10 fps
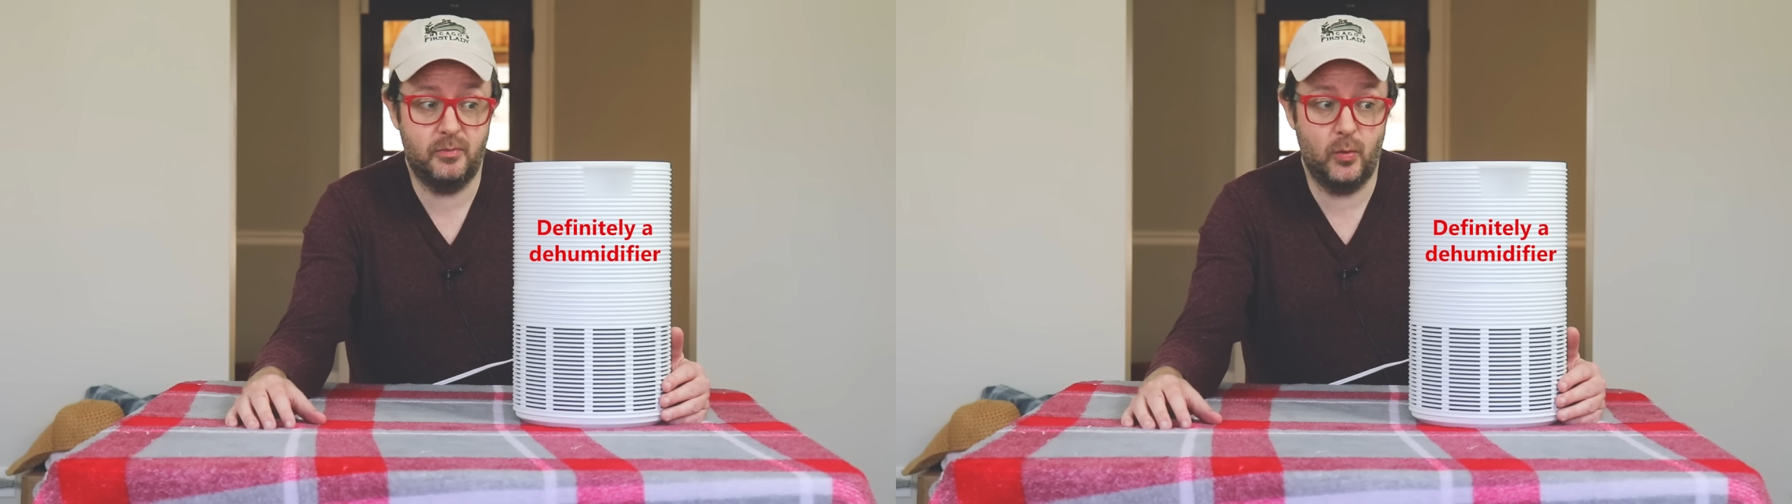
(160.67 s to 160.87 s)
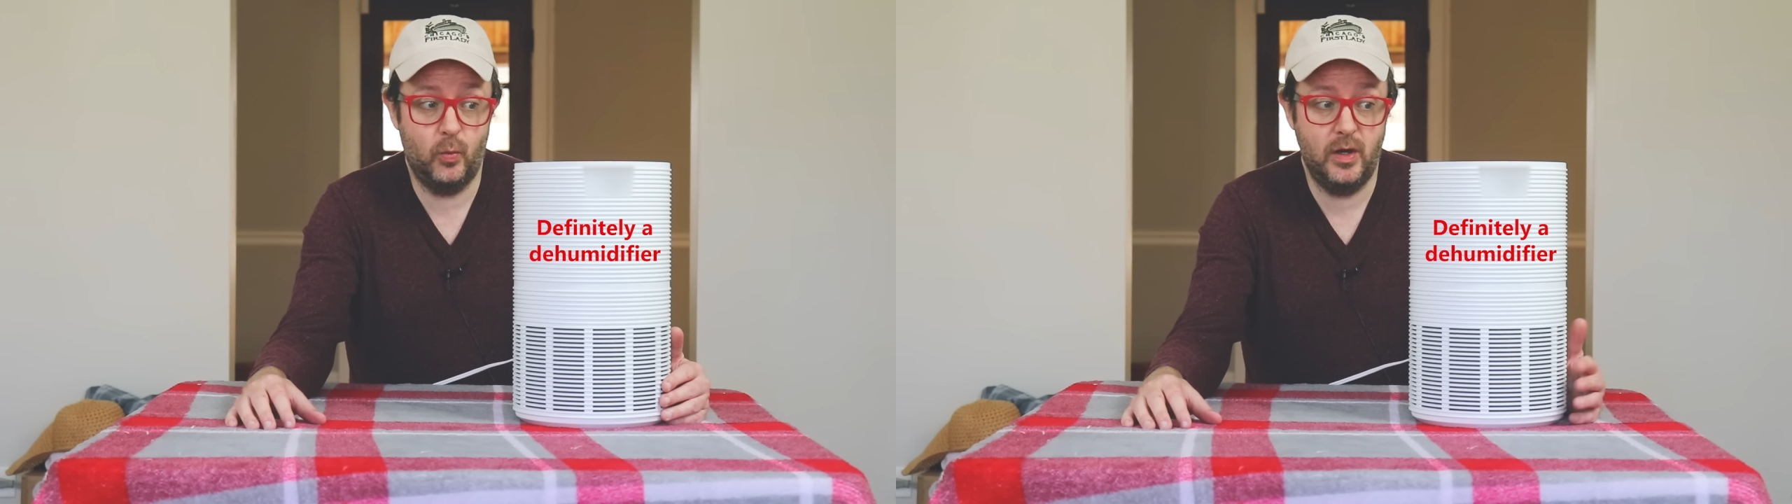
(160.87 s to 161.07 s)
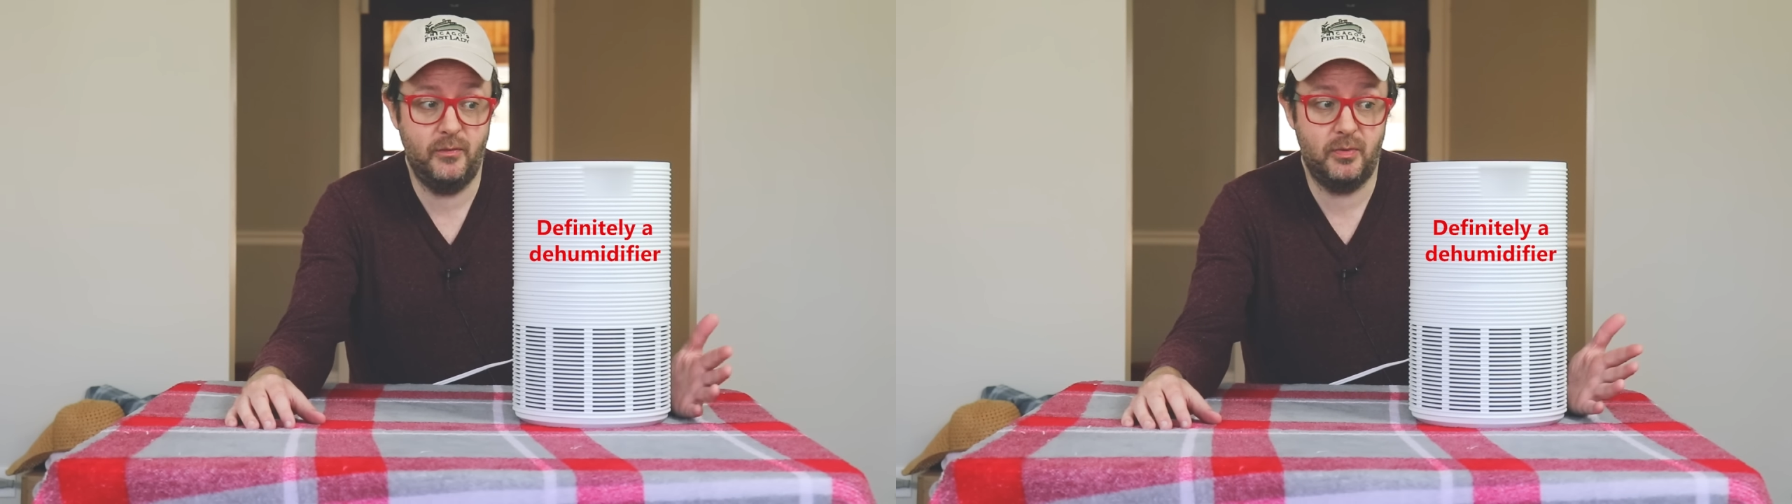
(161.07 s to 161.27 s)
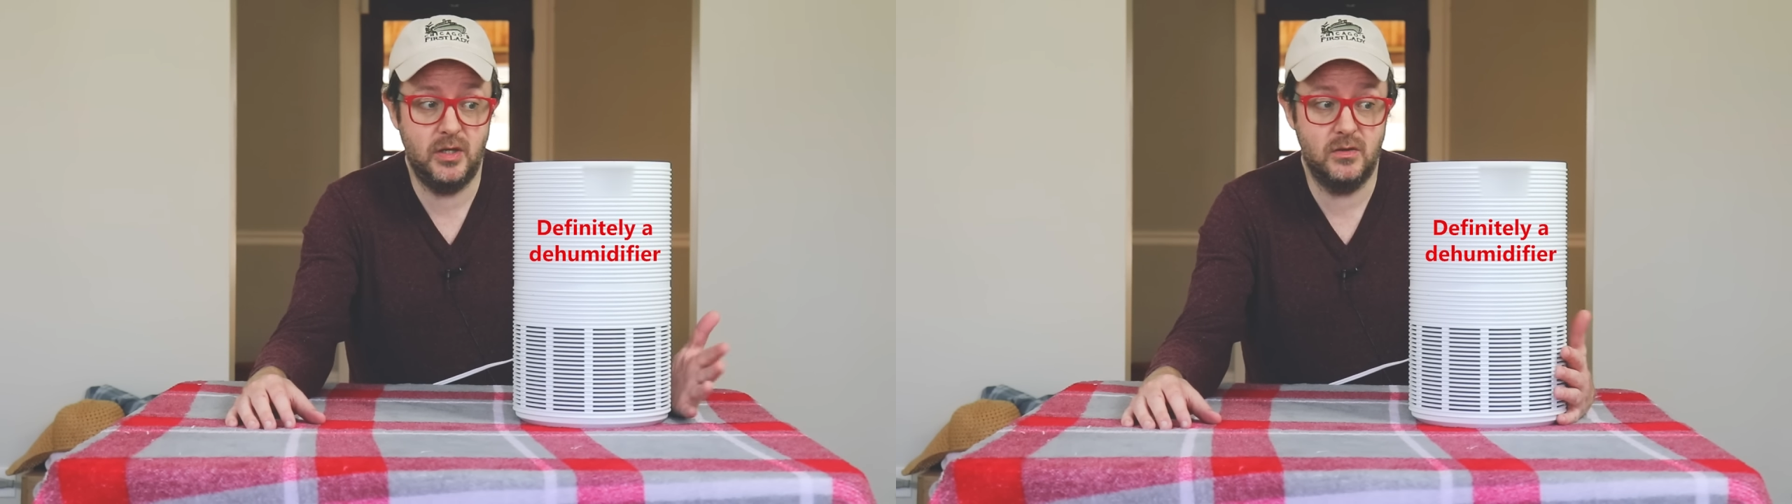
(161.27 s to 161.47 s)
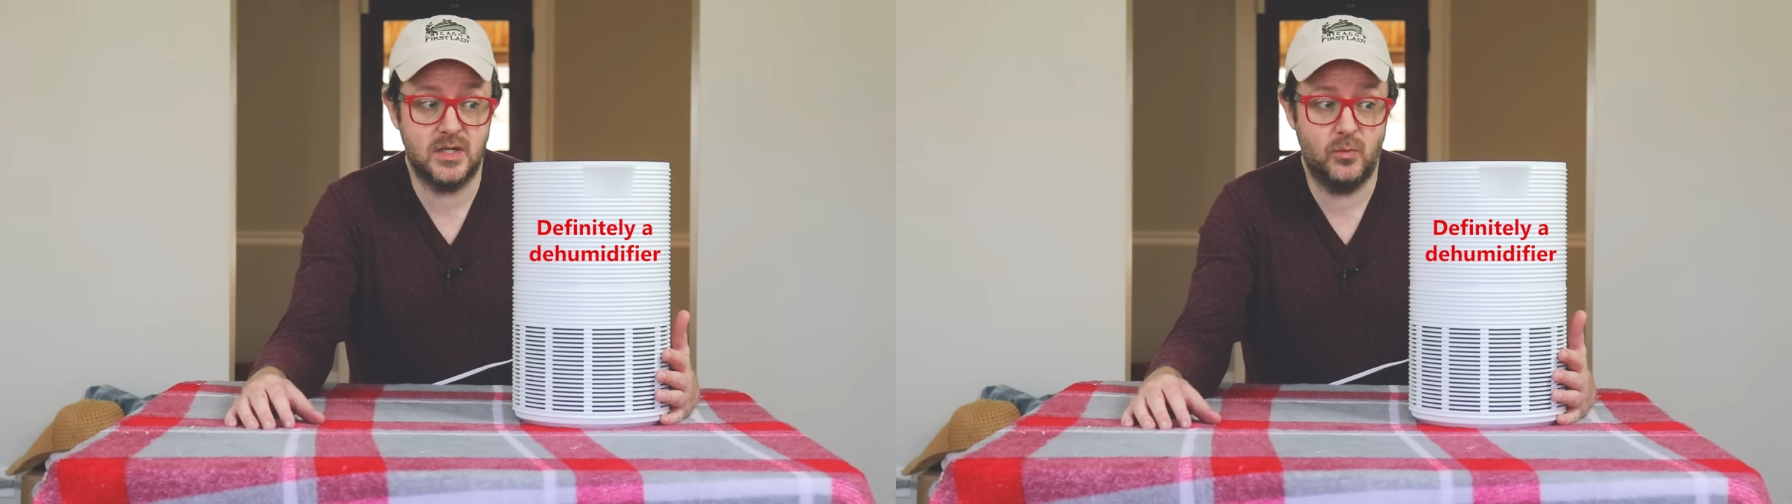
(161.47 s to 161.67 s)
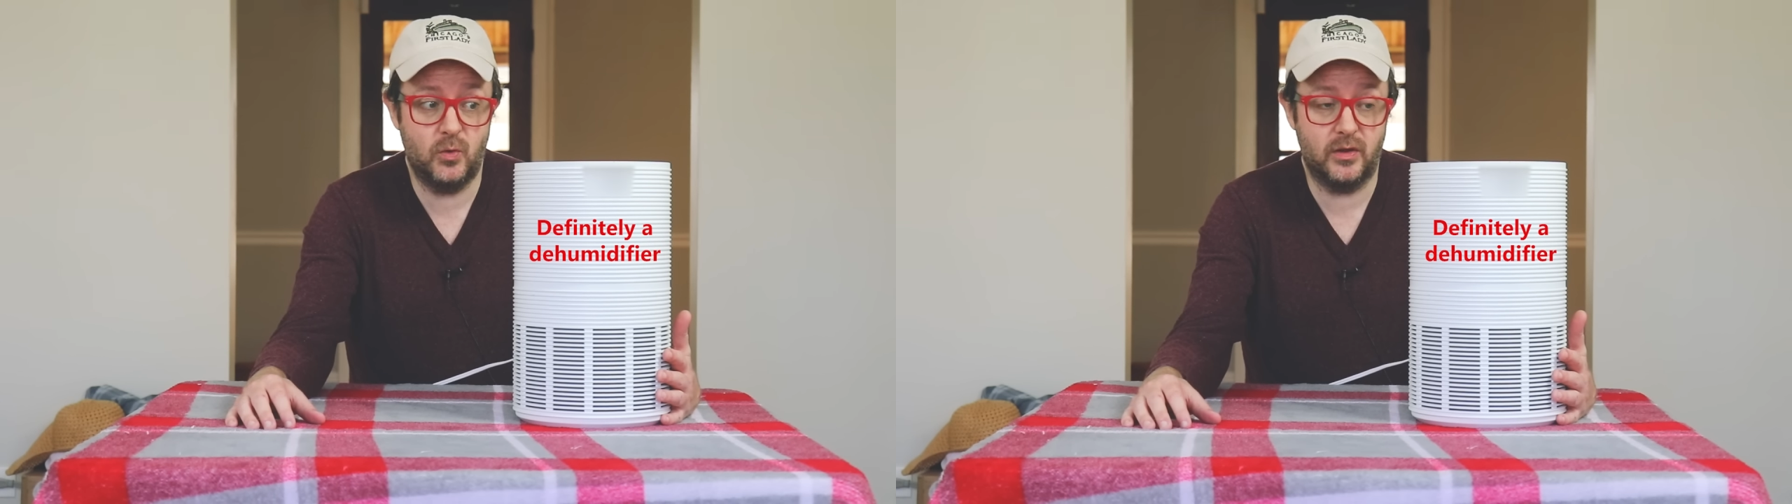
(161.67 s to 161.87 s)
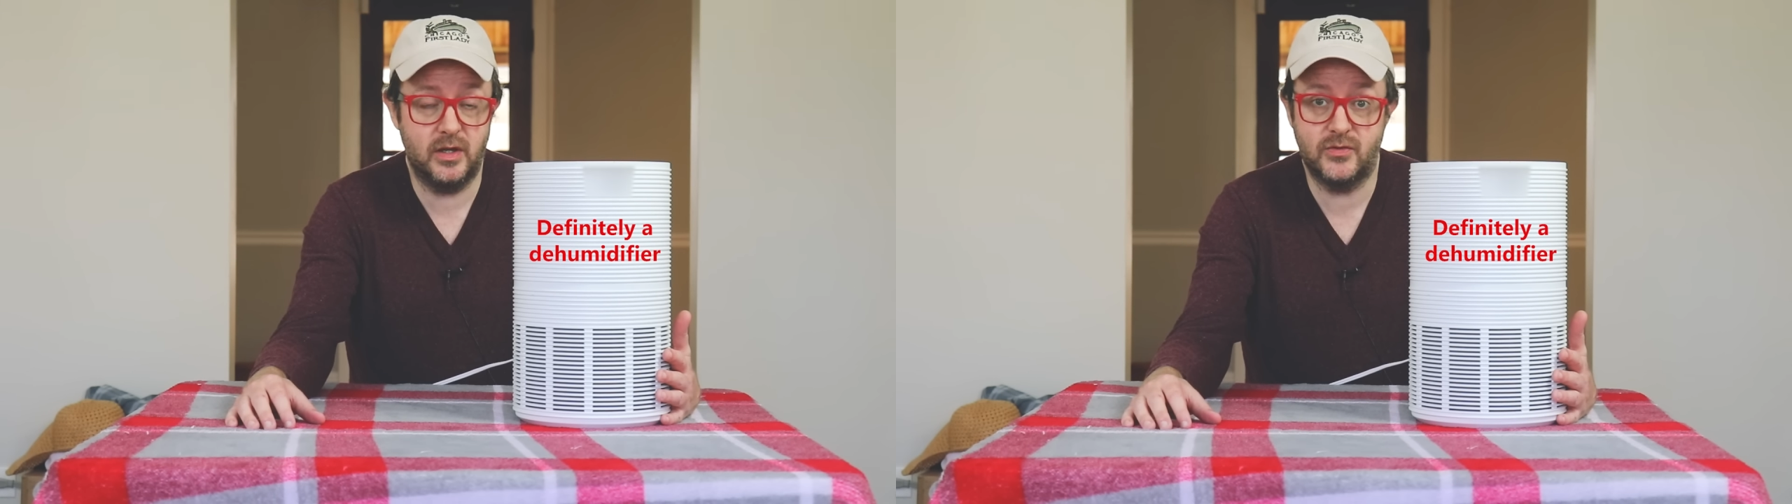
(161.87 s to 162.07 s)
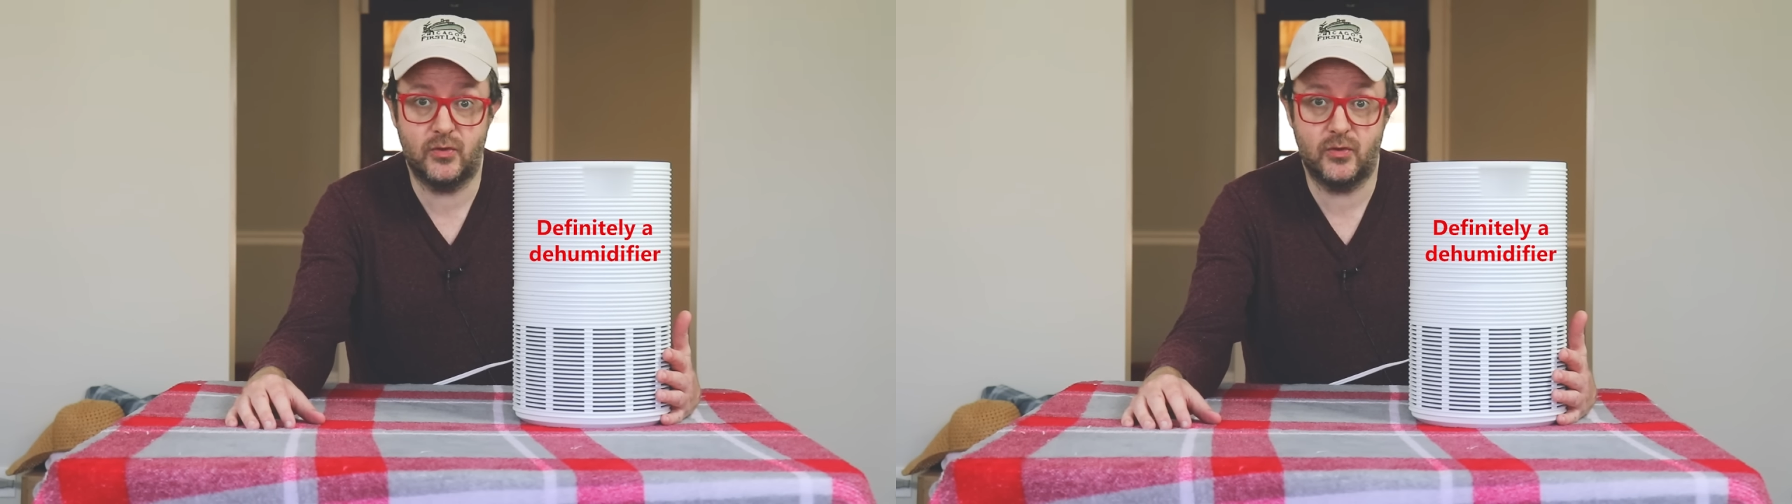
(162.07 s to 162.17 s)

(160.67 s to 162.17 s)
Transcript: but we've been using one of these